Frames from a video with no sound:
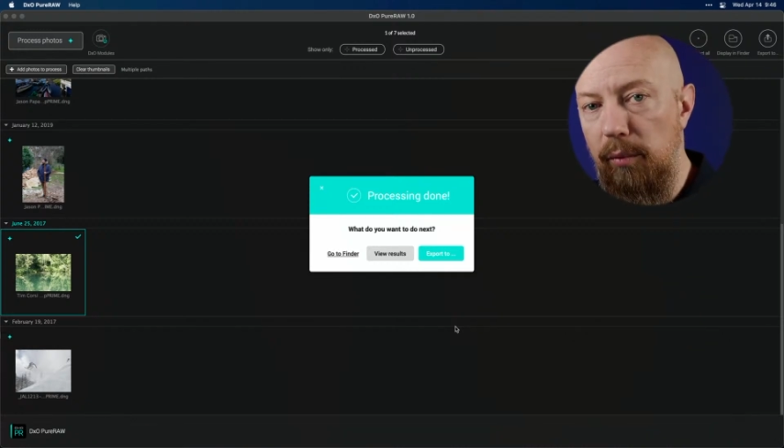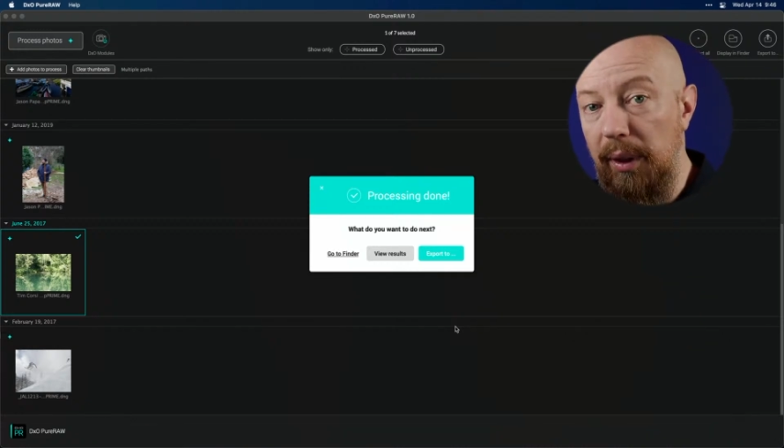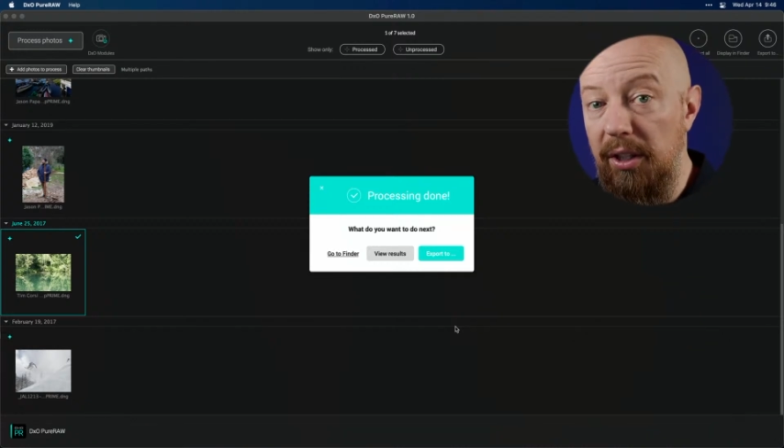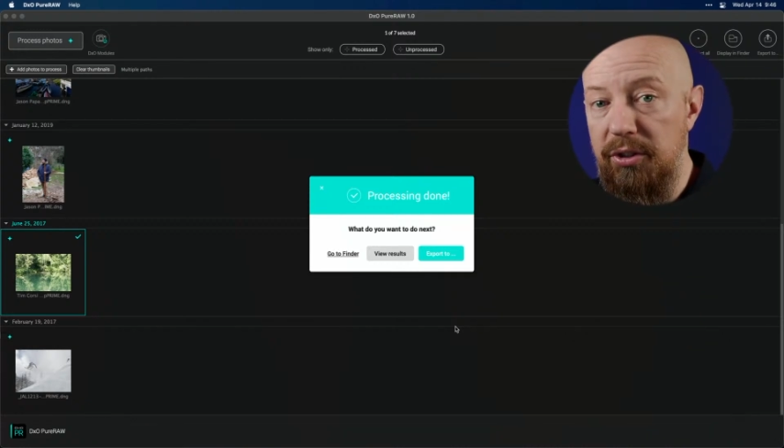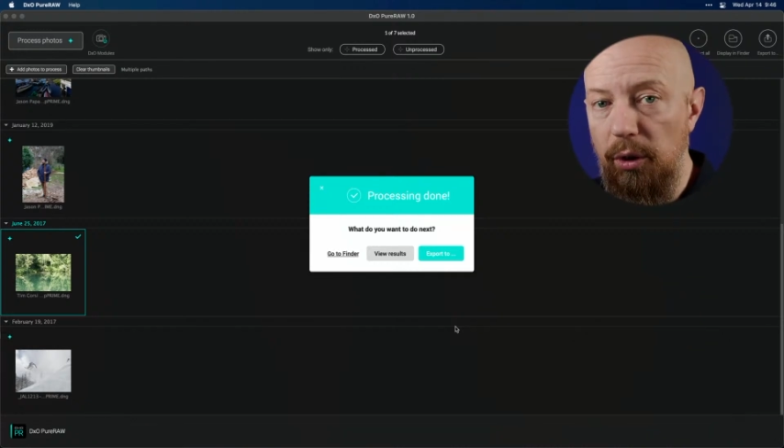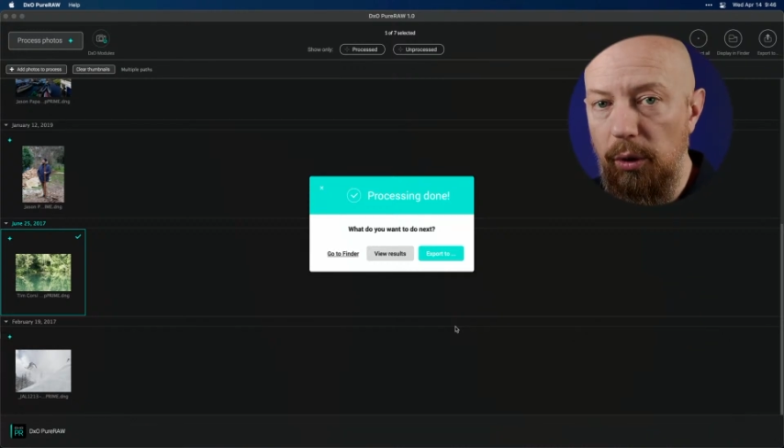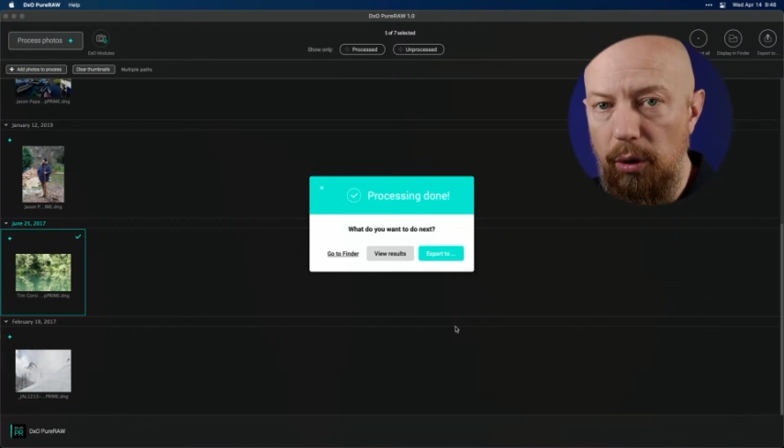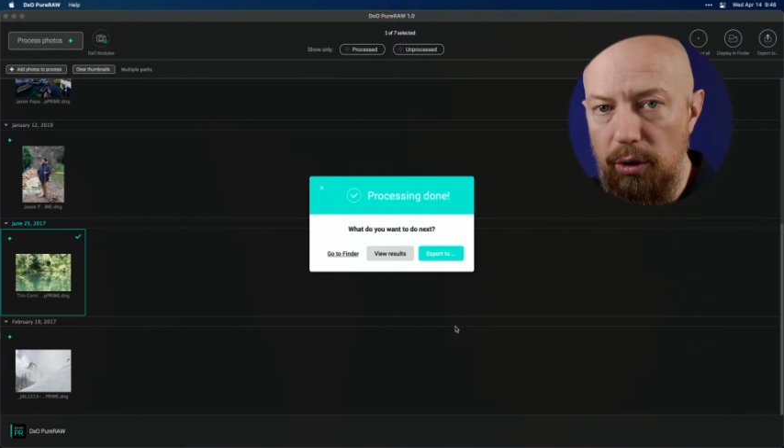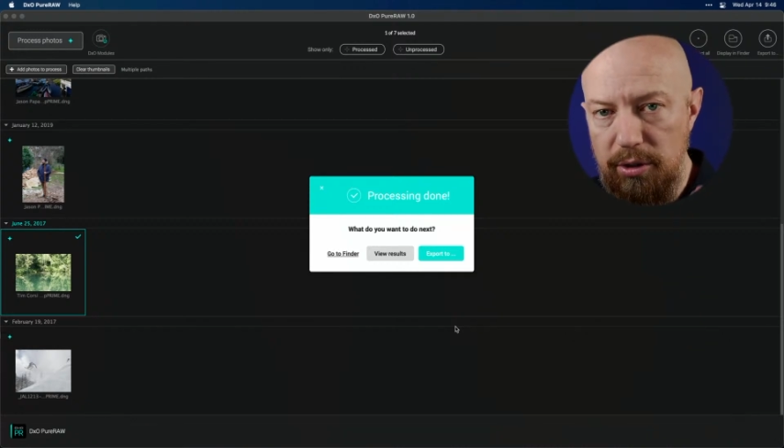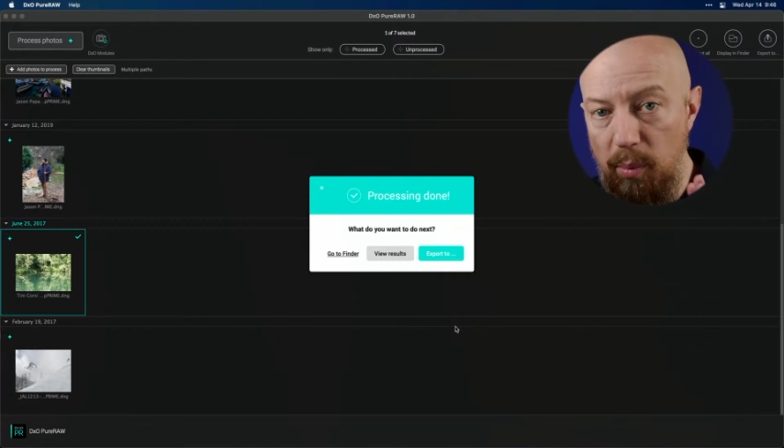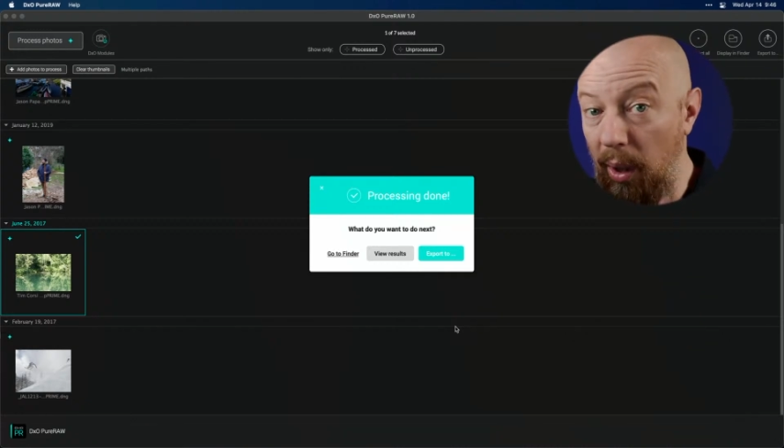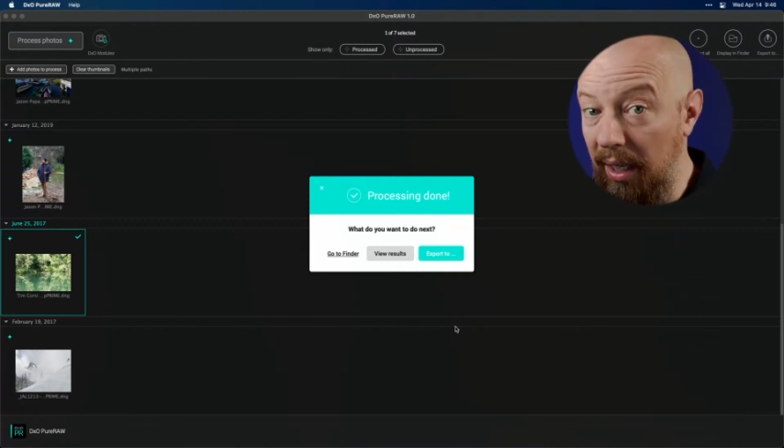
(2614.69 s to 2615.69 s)
released earlier
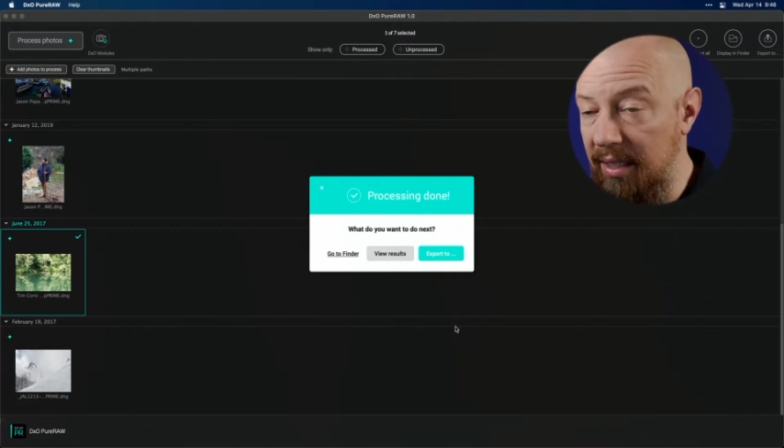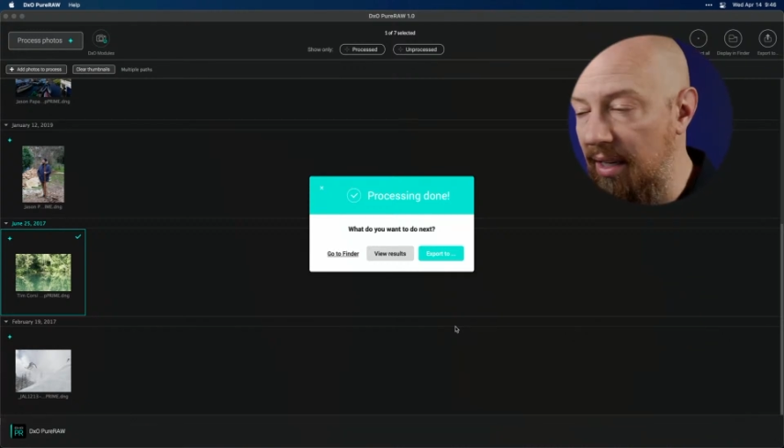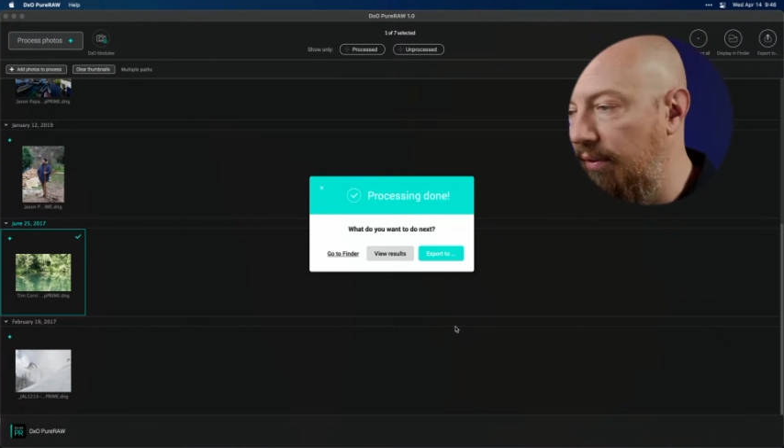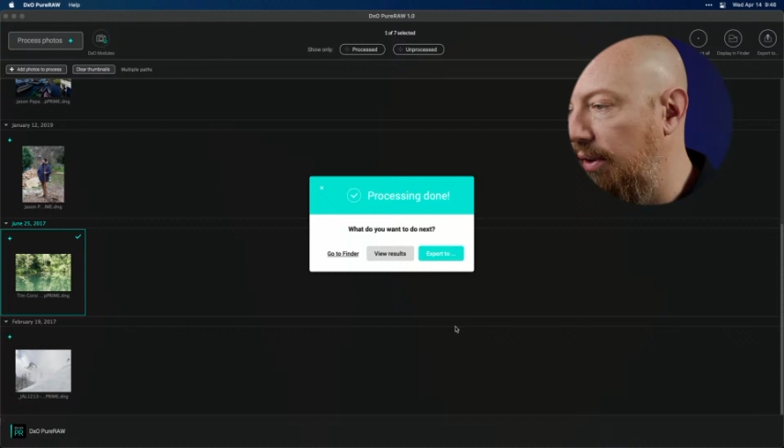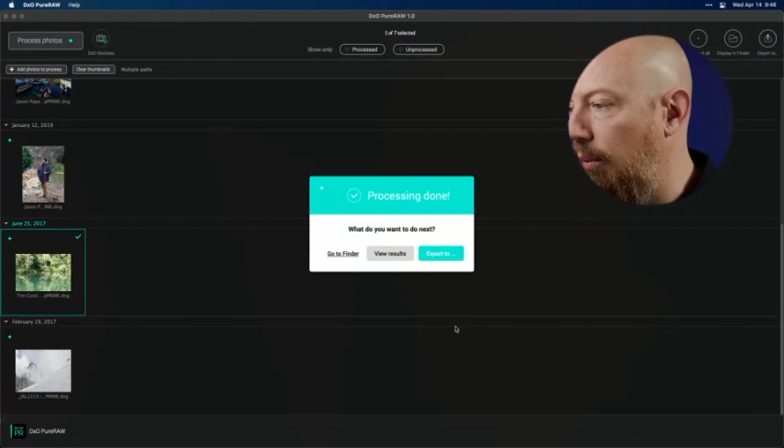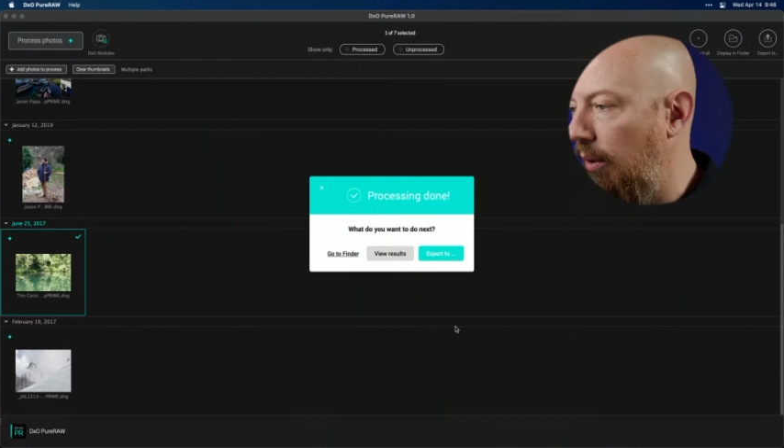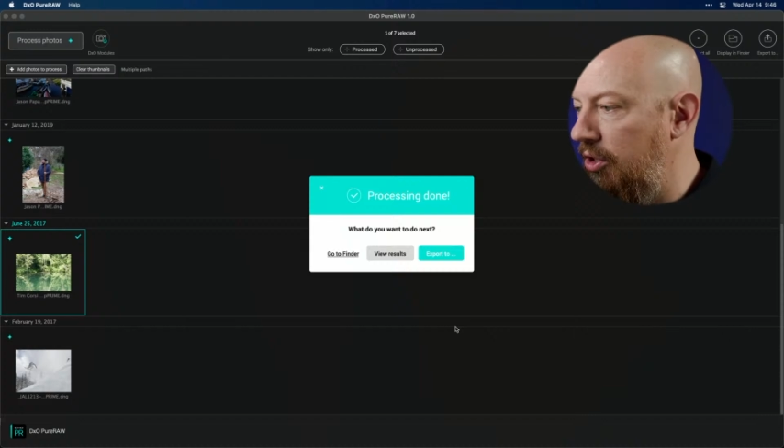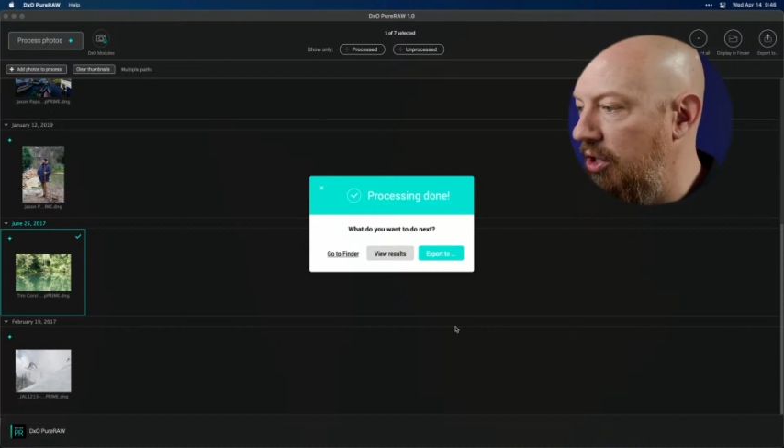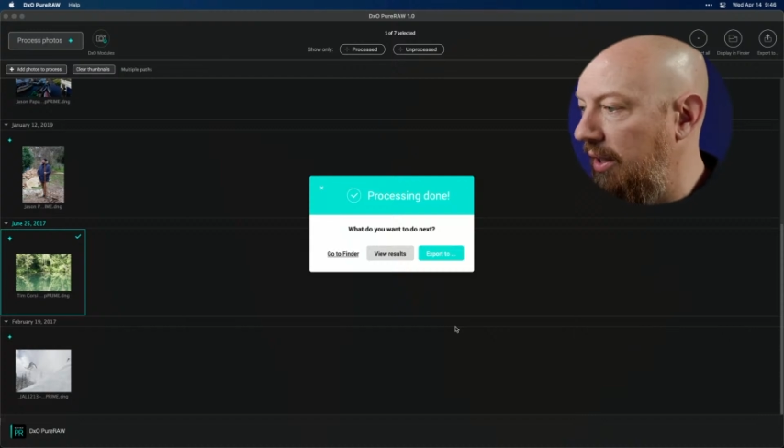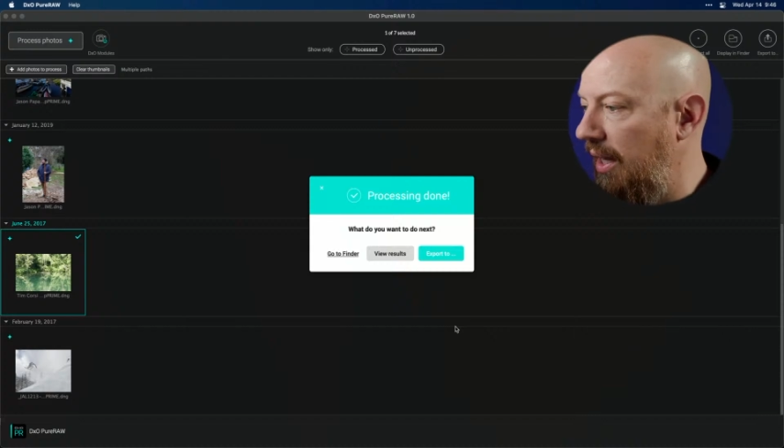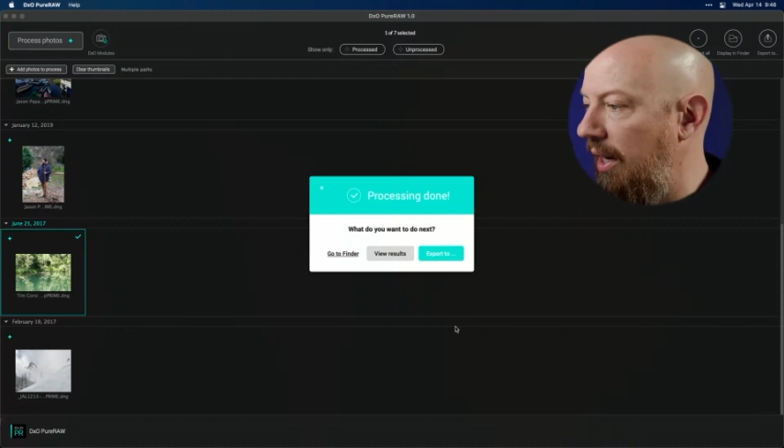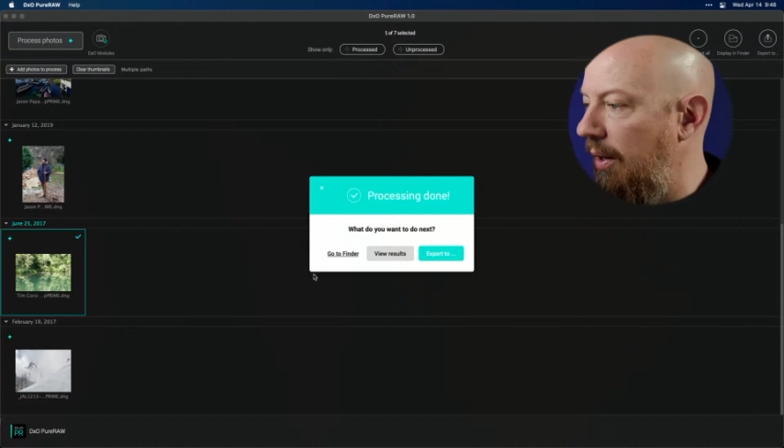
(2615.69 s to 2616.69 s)
this morning. Definitely want to
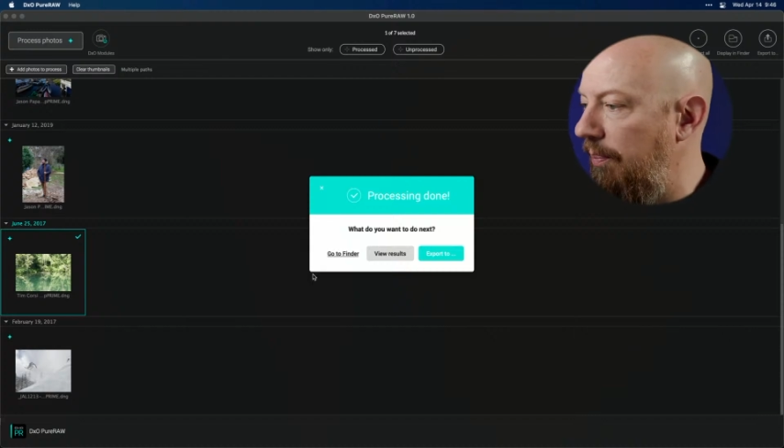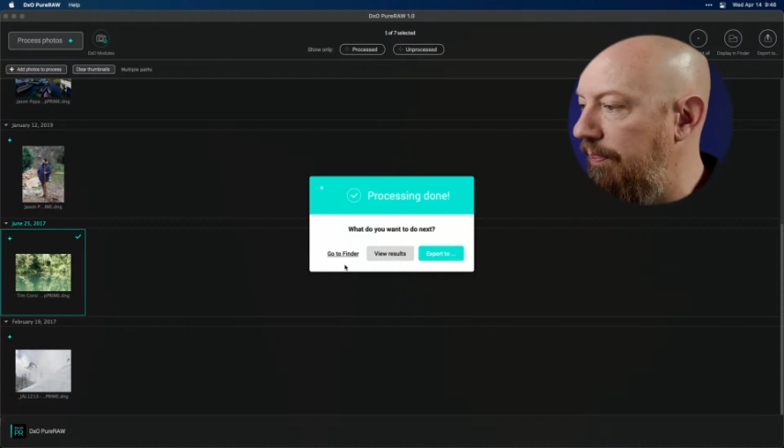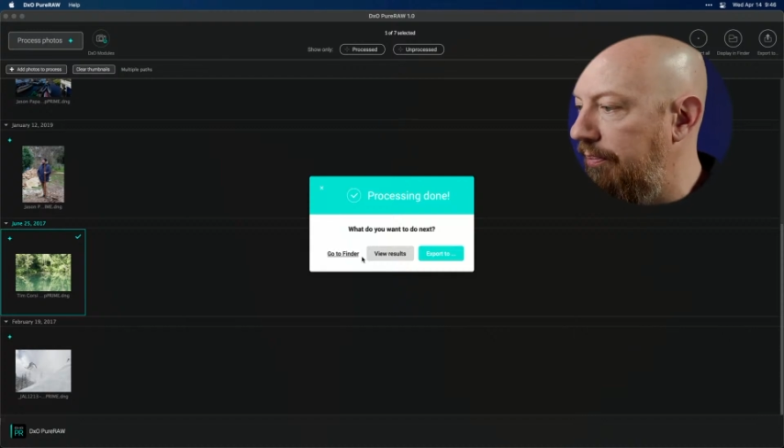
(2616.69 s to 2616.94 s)
check that out.